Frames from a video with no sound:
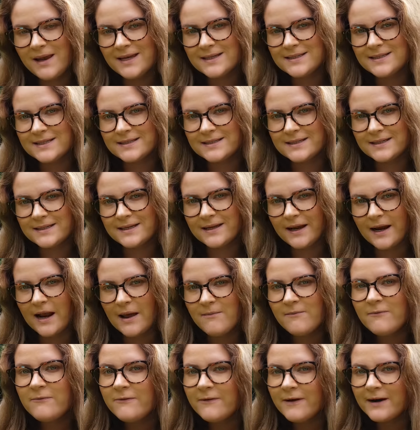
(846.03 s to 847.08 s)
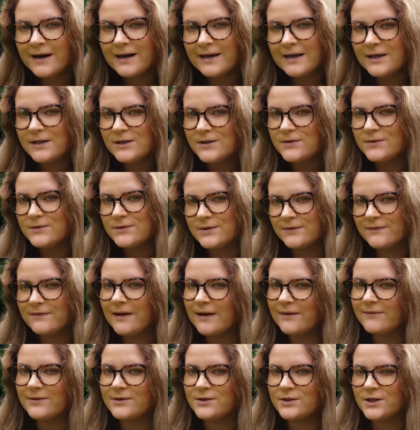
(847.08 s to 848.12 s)
it isn't and I'm fairly new to
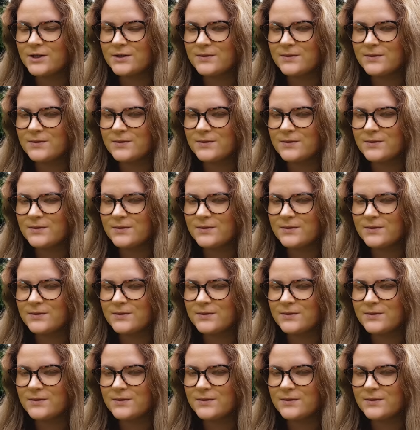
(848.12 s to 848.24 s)
fly fishing